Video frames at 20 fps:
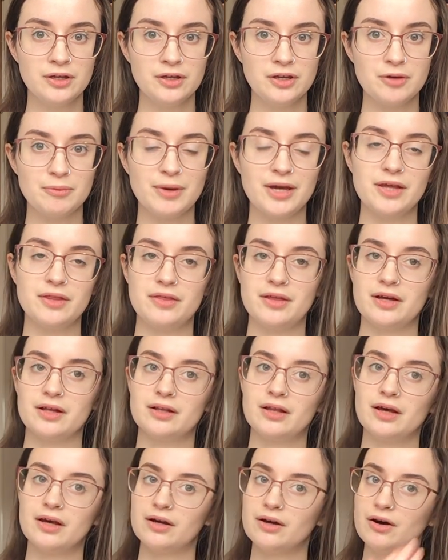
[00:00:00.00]
You may
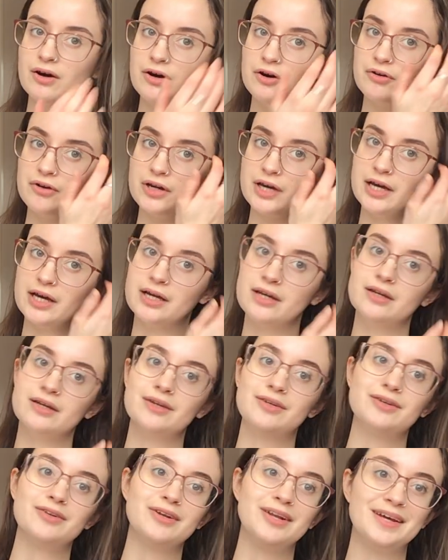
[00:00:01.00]
think like, oh, okay,
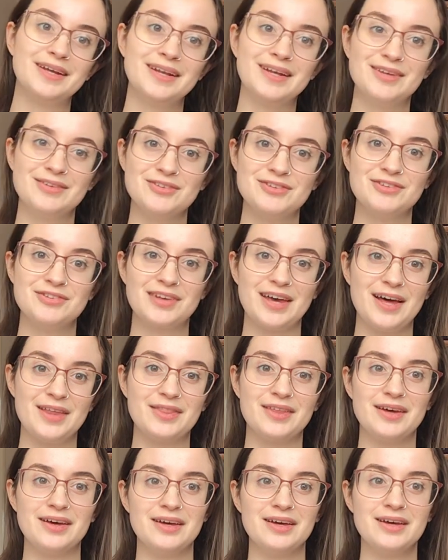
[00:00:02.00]
like let's just
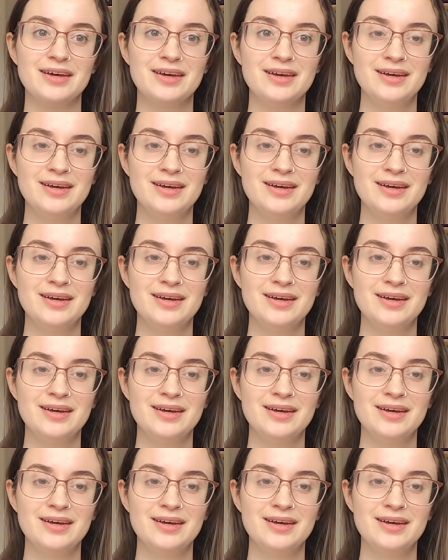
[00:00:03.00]
get the